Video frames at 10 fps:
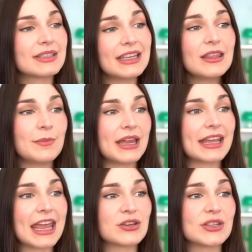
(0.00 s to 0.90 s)
see the
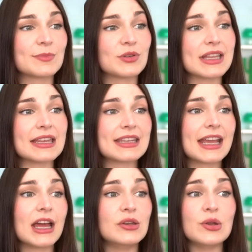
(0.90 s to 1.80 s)
medications presented
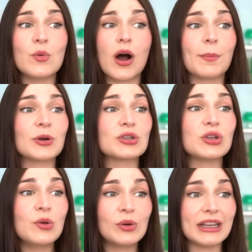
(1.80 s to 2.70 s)
a new
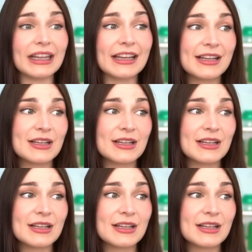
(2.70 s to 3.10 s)
opportunity